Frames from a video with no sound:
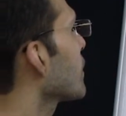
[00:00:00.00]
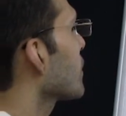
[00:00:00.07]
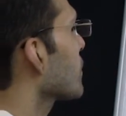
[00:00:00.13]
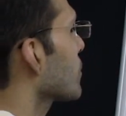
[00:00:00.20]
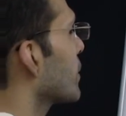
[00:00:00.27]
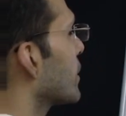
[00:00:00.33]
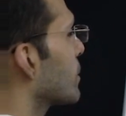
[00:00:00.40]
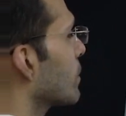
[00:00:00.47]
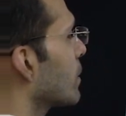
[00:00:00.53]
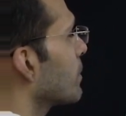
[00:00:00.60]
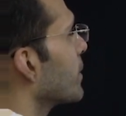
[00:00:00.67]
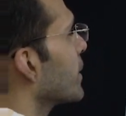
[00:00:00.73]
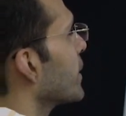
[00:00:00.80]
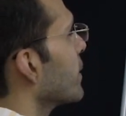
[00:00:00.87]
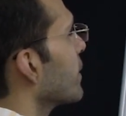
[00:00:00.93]
So it will
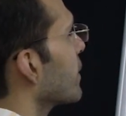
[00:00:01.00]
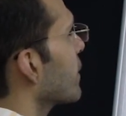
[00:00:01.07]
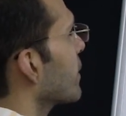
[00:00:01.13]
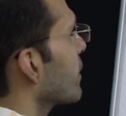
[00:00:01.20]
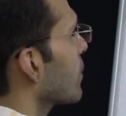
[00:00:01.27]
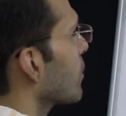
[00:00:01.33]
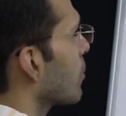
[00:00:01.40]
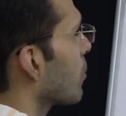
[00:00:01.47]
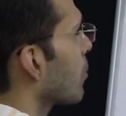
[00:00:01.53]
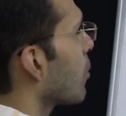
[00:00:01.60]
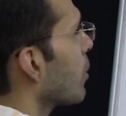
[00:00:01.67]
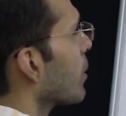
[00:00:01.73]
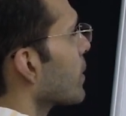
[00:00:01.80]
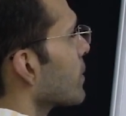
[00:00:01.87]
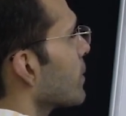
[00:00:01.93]
be,
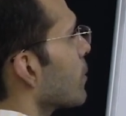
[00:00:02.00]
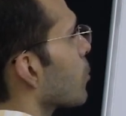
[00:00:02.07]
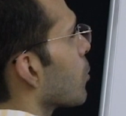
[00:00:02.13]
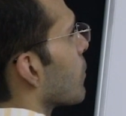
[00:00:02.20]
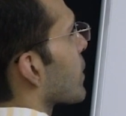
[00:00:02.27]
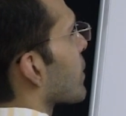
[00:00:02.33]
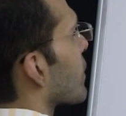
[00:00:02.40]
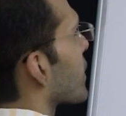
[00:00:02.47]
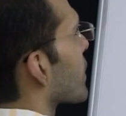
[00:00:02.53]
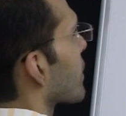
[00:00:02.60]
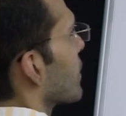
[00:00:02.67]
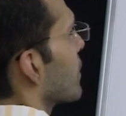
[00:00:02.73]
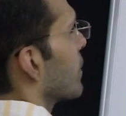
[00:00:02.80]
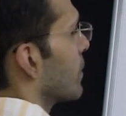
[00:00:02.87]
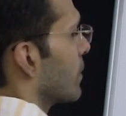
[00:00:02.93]
or the lower one,
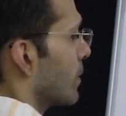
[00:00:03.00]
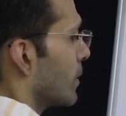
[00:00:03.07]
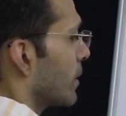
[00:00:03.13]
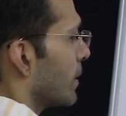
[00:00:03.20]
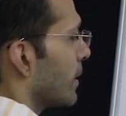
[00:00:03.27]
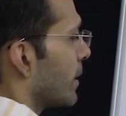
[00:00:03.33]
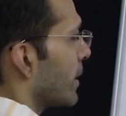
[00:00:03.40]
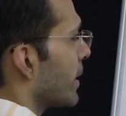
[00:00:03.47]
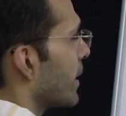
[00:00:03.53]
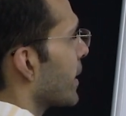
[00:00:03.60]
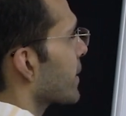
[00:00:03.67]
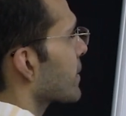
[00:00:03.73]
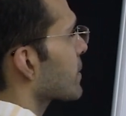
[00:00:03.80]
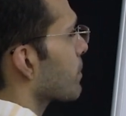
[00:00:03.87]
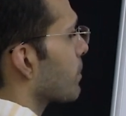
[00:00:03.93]

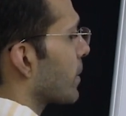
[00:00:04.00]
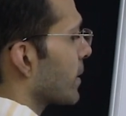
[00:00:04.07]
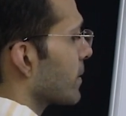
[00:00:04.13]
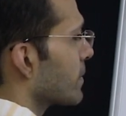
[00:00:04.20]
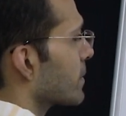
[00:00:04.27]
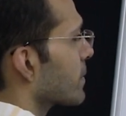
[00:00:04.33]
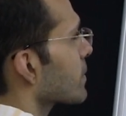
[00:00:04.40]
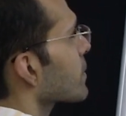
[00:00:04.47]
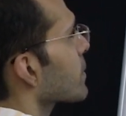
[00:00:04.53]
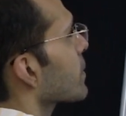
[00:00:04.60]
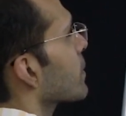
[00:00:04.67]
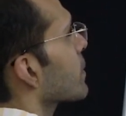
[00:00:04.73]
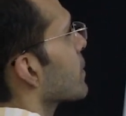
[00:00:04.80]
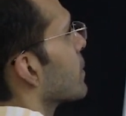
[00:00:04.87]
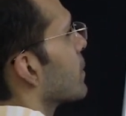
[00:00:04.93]
x plus
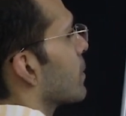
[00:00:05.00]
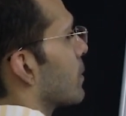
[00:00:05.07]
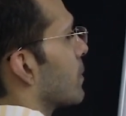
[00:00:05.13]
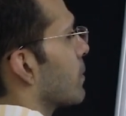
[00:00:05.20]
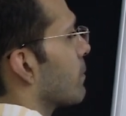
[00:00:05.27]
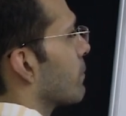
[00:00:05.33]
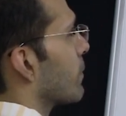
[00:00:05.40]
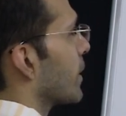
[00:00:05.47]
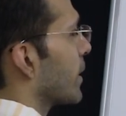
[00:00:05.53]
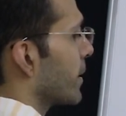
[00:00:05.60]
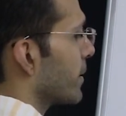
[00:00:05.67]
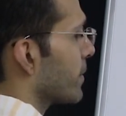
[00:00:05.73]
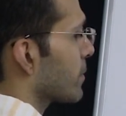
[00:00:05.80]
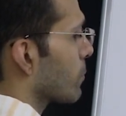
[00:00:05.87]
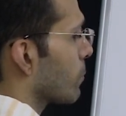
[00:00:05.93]
y
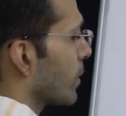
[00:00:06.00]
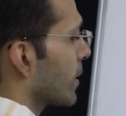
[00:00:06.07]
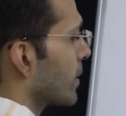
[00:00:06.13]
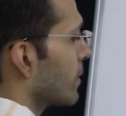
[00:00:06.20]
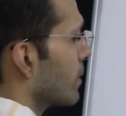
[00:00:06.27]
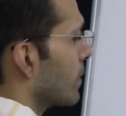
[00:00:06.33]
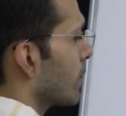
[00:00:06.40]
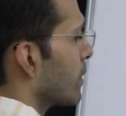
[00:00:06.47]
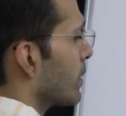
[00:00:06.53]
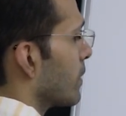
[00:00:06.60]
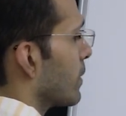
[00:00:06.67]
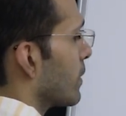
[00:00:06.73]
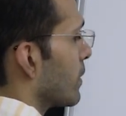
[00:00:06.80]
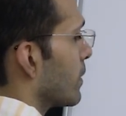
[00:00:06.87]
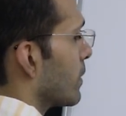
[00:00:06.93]
is 1.
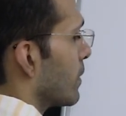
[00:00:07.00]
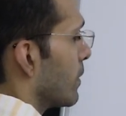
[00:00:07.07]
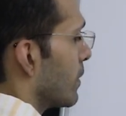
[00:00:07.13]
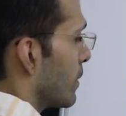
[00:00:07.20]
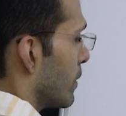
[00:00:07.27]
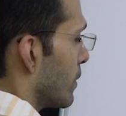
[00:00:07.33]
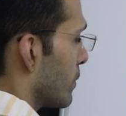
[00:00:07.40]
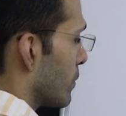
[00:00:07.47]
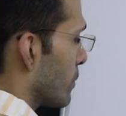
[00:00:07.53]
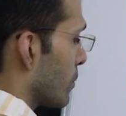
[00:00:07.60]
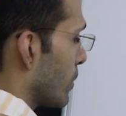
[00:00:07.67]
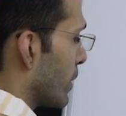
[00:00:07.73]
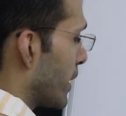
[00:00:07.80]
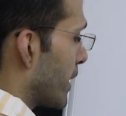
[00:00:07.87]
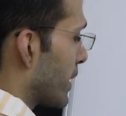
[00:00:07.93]

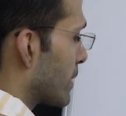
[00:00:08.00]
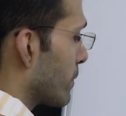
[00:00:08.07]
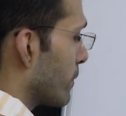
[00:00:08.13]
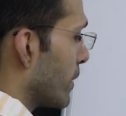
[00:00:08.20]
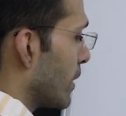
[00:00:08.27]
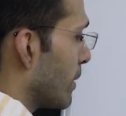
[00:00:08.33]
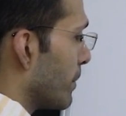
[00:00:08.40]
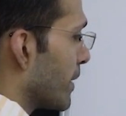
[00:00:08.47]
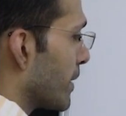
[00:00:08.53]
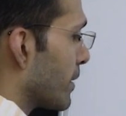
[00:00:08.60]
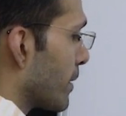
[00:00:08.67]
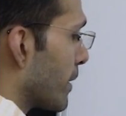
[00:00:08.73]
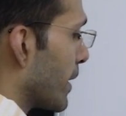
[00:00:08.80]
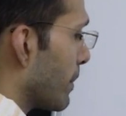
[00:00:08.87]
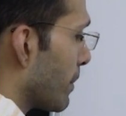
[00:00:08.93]
So x will be
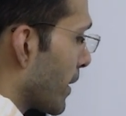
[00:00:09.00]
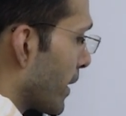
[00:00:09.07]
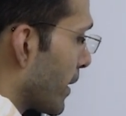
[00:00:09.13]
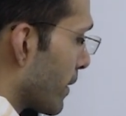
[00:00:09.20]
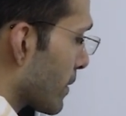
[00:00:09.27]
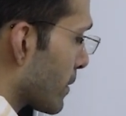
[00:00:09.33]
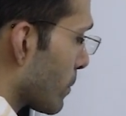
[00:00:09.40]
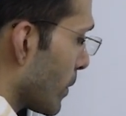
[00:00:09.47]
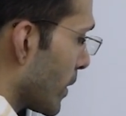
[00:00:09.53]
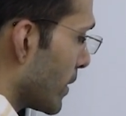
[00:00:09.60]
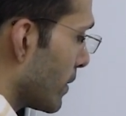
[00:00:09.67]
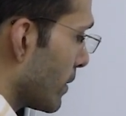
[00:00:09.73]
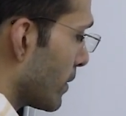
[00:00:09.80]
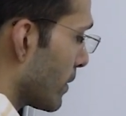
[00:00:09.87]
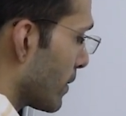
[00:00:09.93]
3 minus
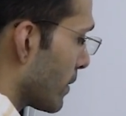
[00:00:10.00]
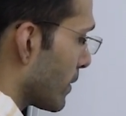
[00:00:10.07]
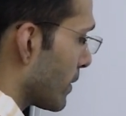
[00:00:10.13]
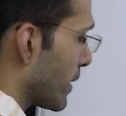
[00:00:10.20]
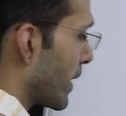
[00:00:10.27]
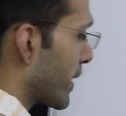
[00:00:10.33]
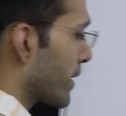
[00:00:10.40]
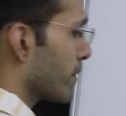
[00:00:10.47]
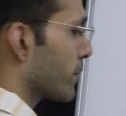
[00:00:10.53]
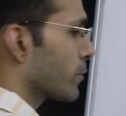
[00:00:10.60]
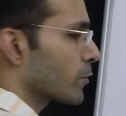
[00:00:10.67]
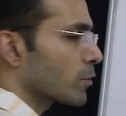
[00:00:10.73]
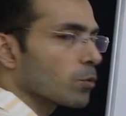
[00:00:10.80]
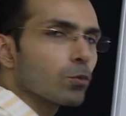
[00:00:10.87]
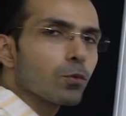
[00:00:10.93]
1, that is
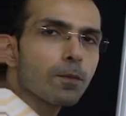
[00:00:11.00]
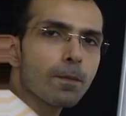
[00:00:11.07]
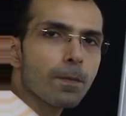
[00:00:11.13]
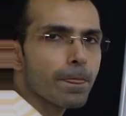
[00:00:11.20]
2.